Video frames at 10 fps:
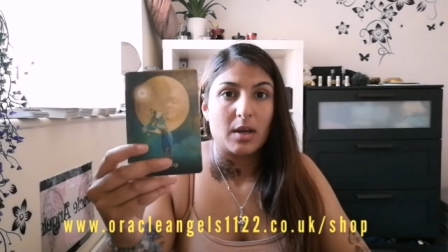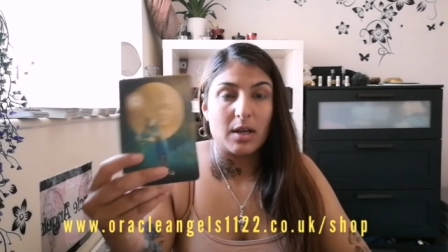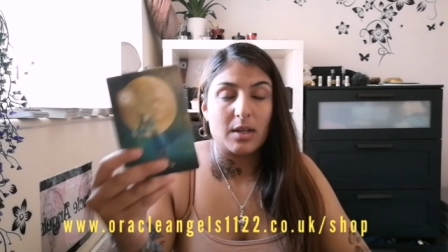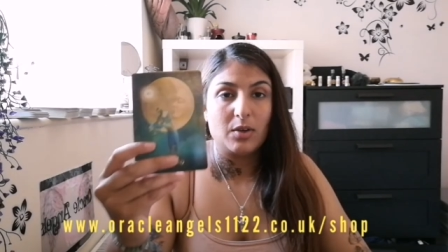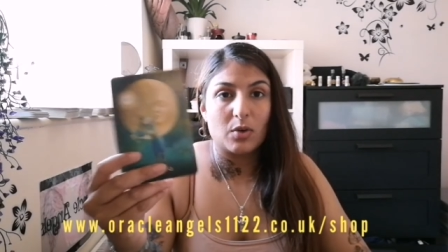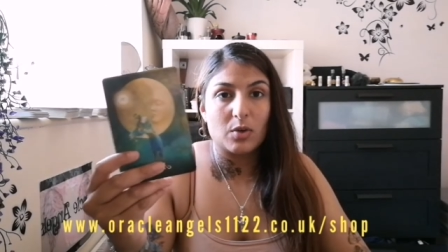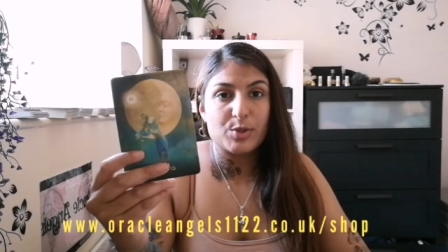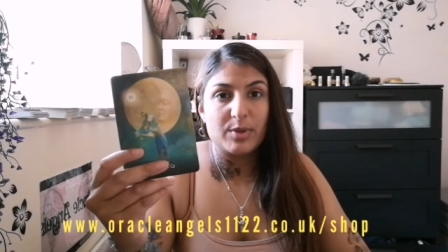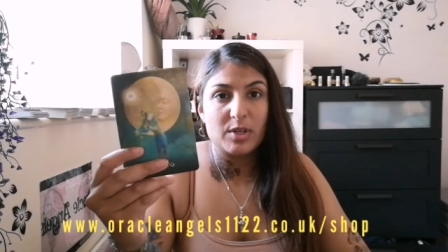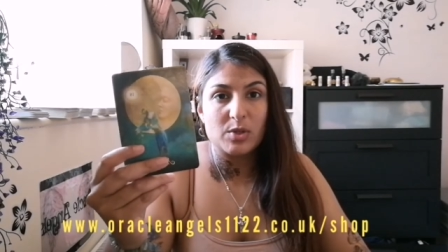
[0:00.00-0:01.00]
and you're
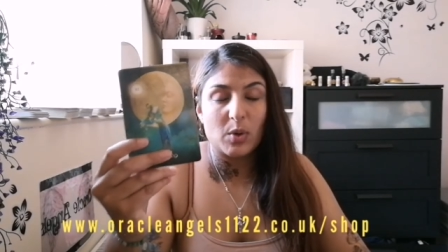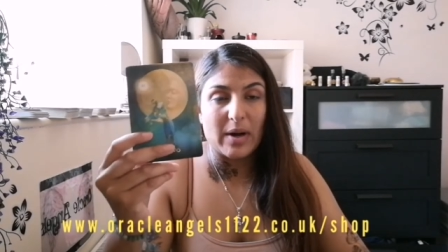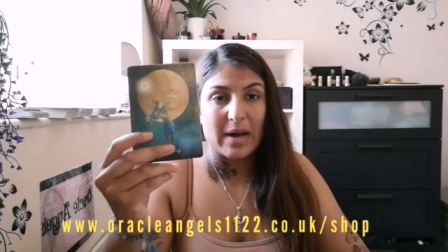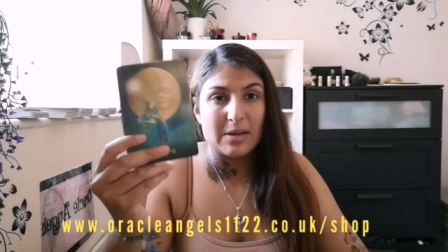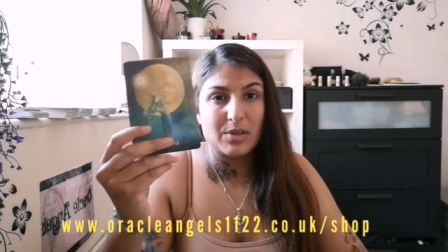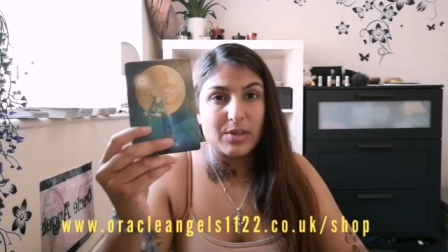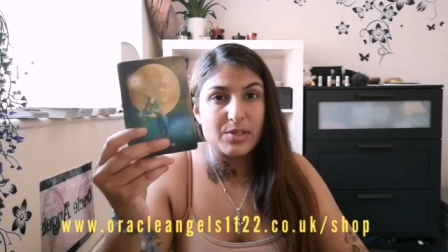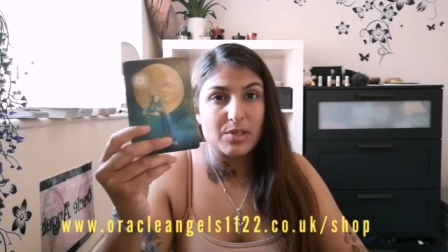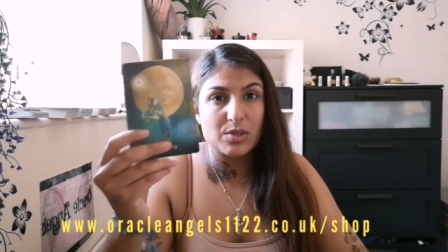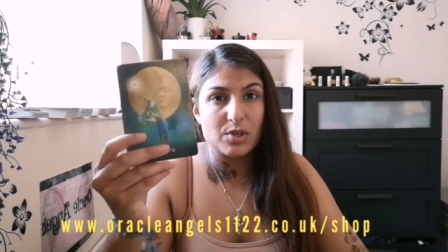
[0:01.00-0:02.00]
also being taught how to listen